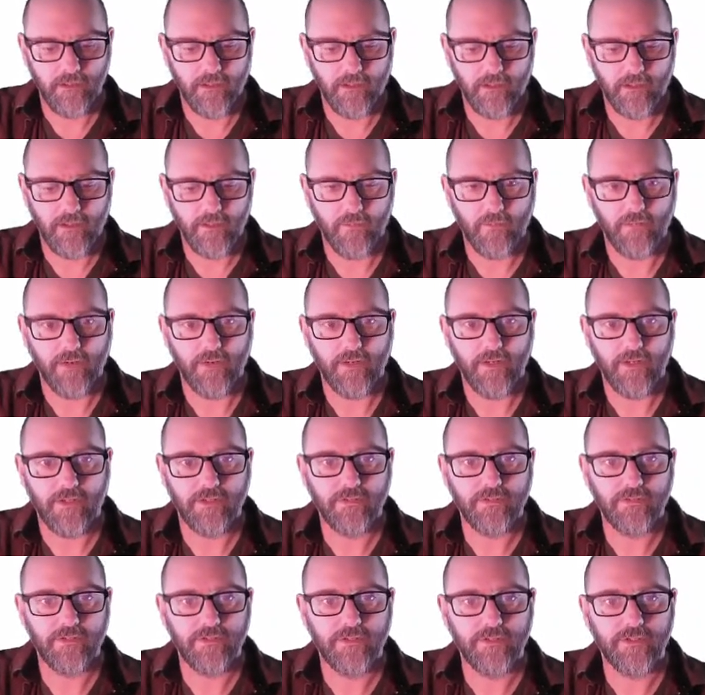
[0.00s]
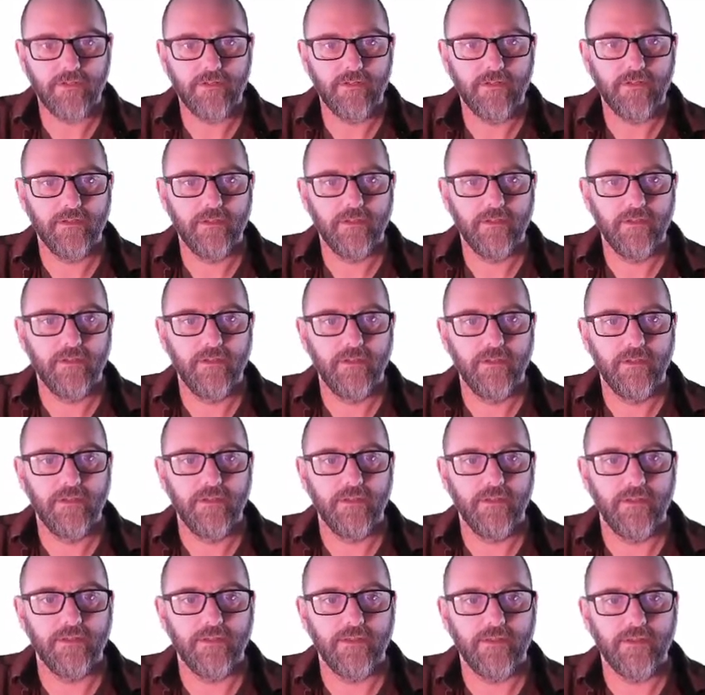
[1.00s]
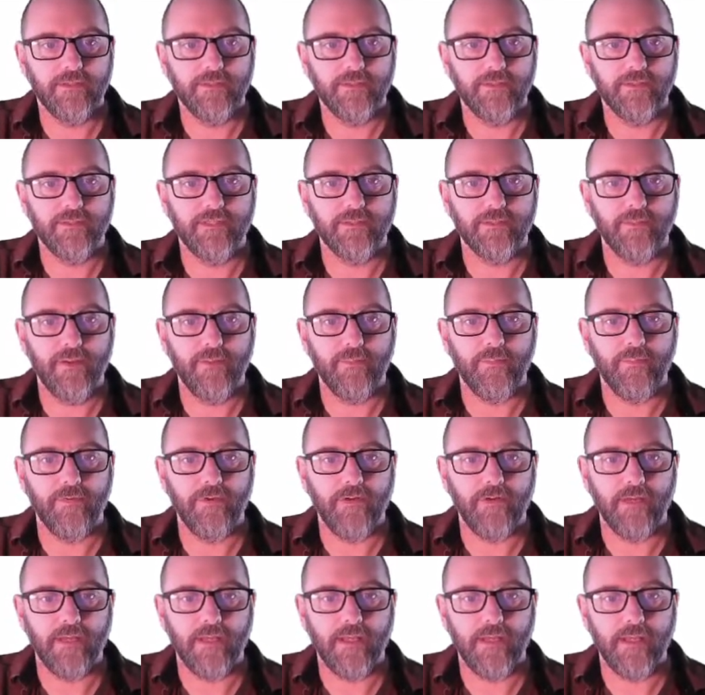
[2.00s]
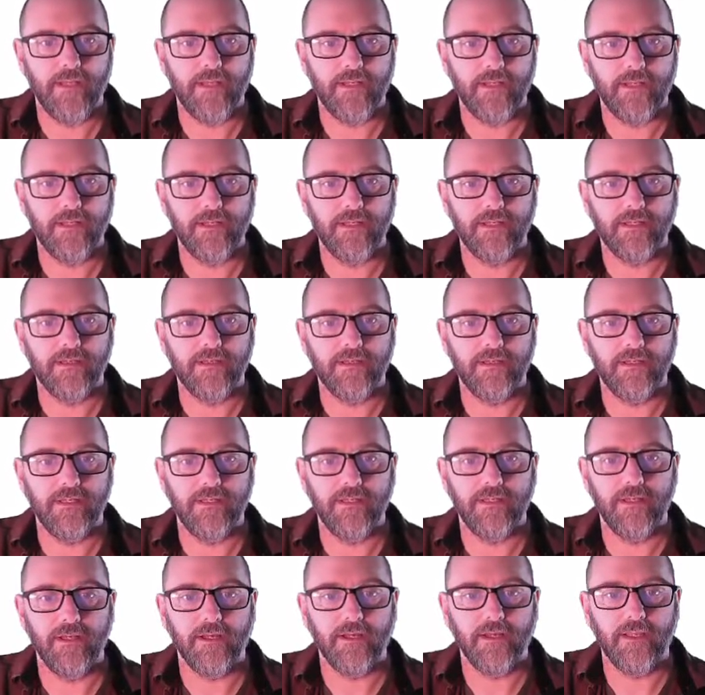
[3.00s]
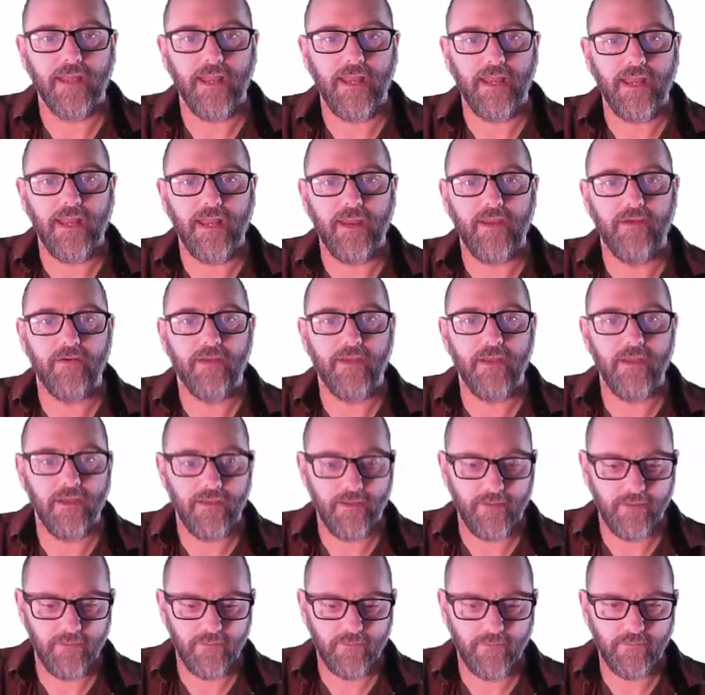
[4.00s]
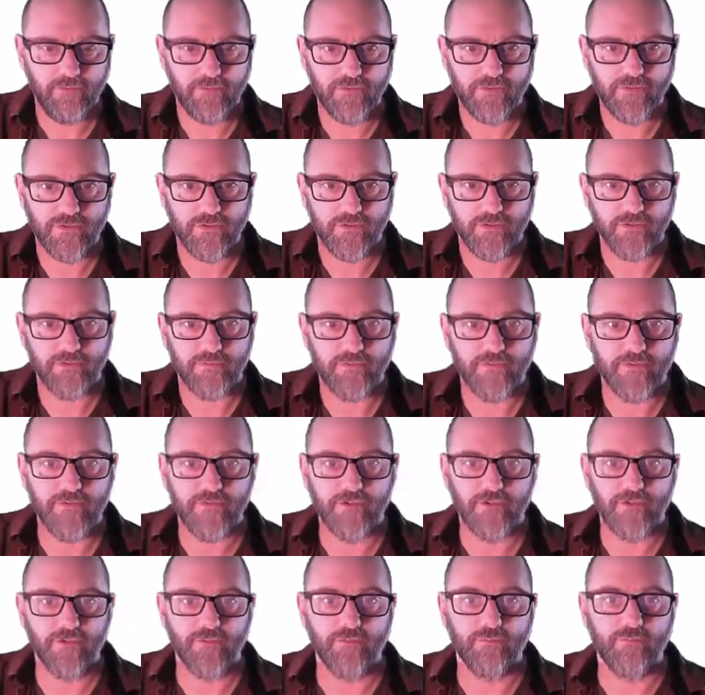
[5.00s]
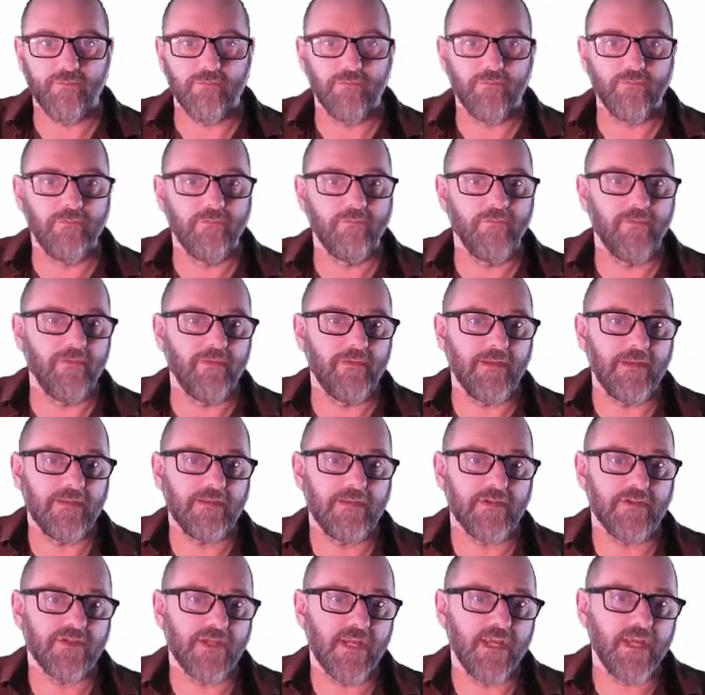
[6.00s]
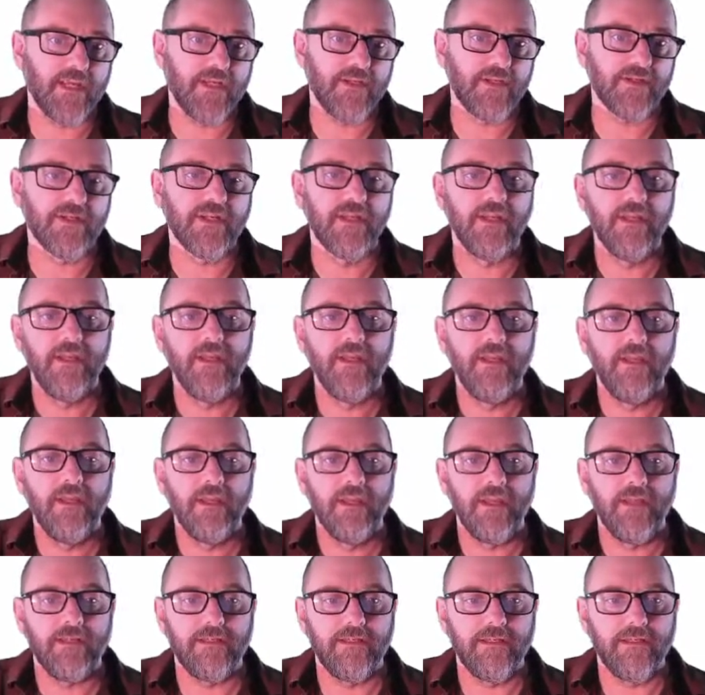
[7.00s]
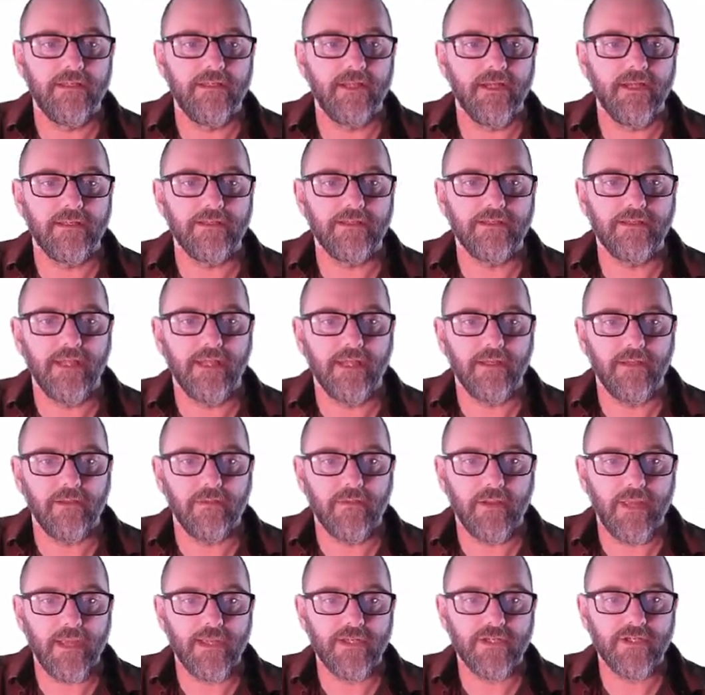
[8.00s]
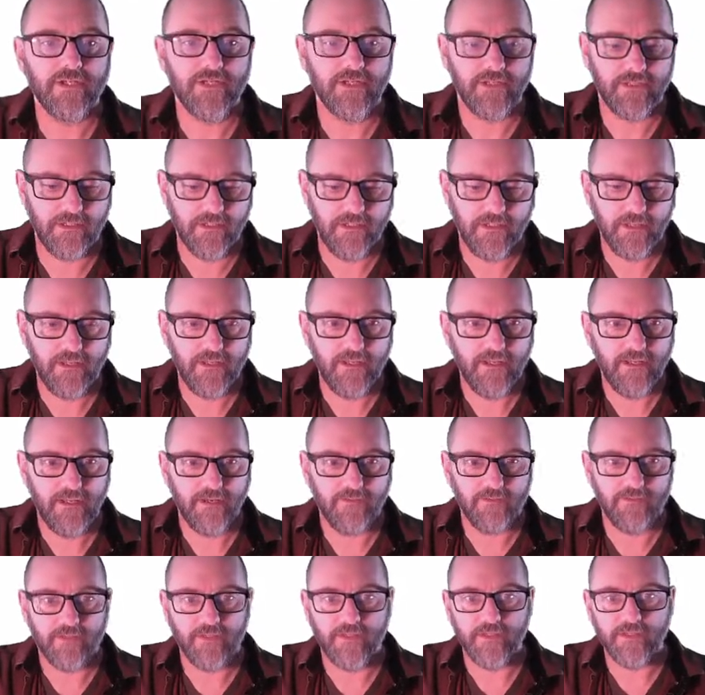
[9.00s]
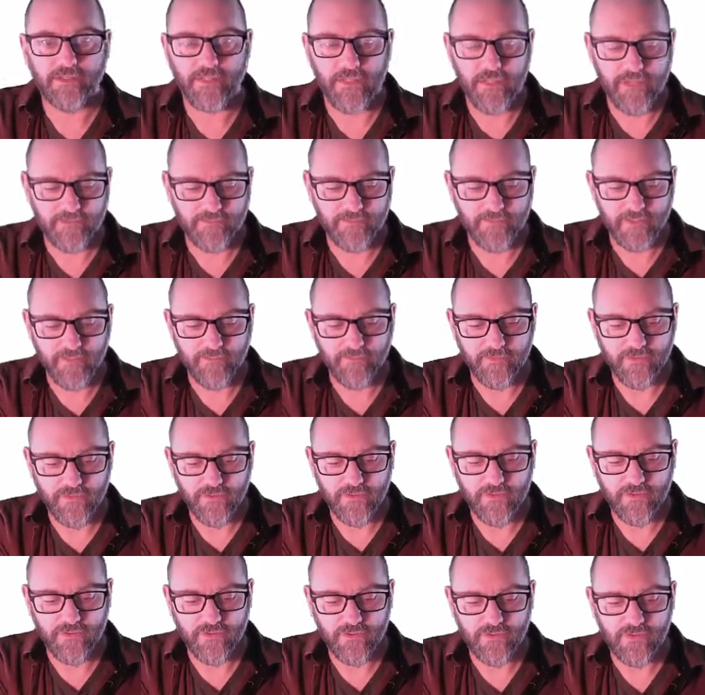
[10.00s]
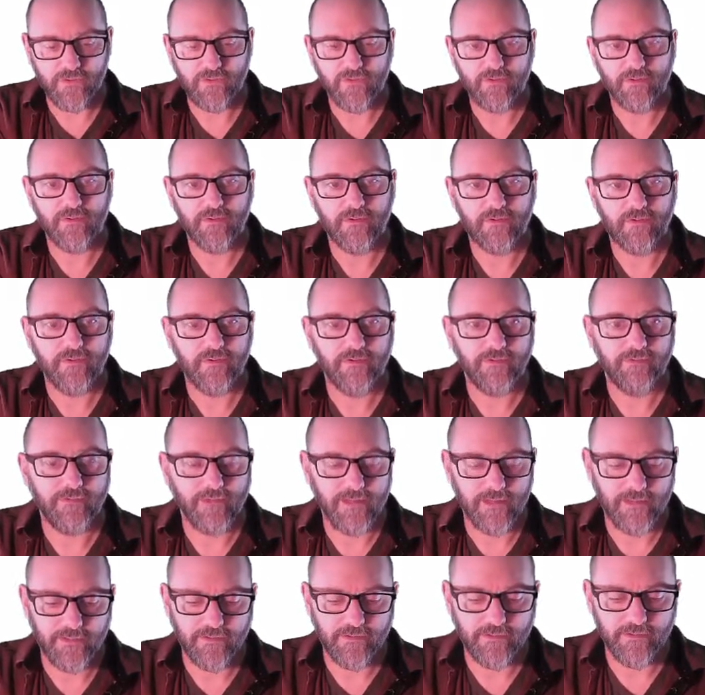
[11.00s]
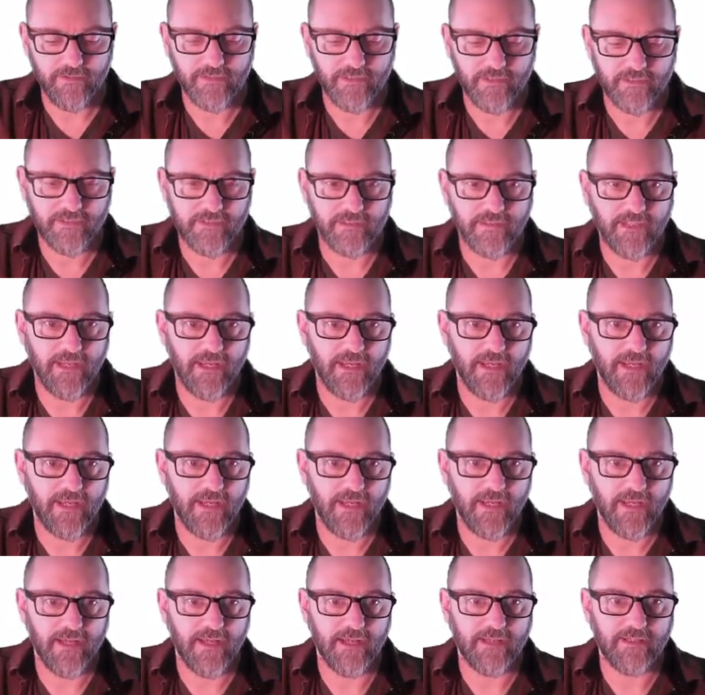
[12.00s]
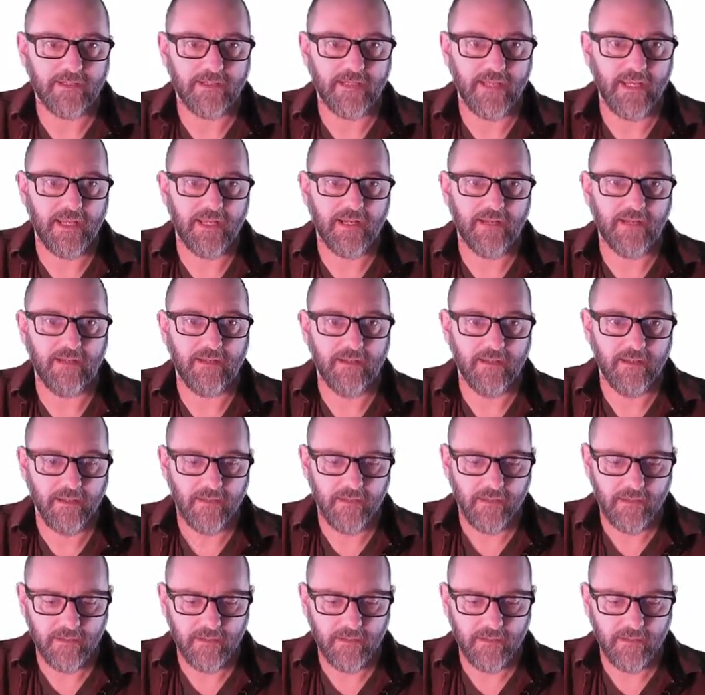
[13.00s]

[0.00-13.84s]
100, and then system out print line d.getArea, which should reflect the change, and d.setLocation, and for this I have to give it two values. Let's say 10,